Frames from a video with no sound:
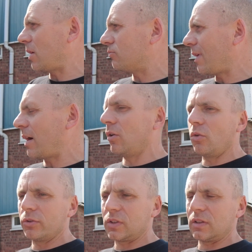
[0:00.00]
rattle,
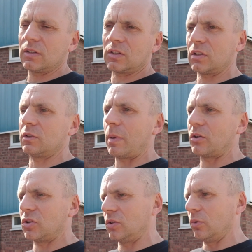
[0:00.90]
or there's a
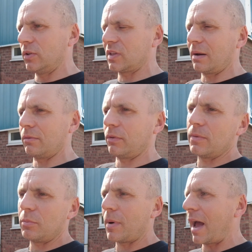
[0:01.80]
suspension noise coming from
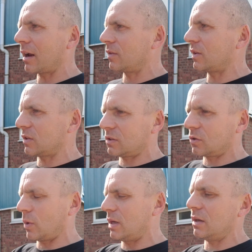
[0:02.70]
the back, there's a
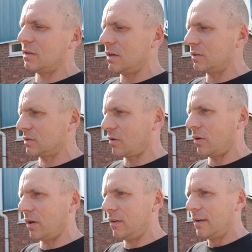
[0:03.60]
squeak in the
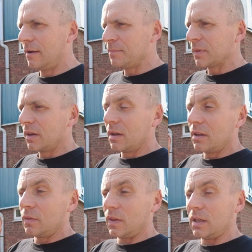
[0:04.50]
inside,
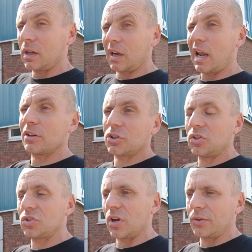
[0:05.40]
the clutch
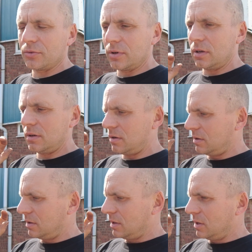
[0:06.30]
is juddering
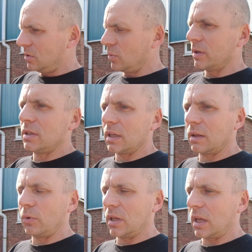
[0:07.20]
when it
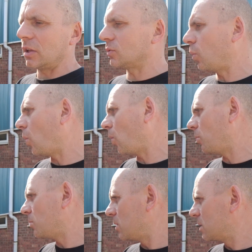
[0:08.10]
gets
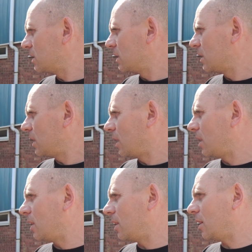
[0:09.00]
warm,
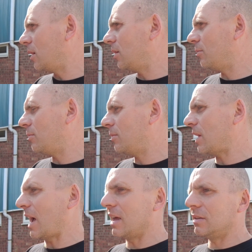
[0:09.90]

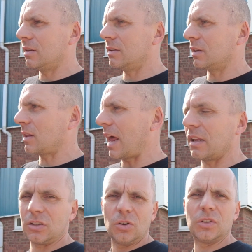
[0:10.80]
and
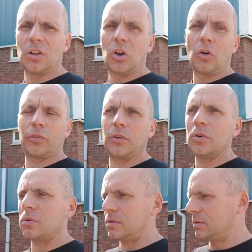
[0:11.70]
it's using a lot of fuel.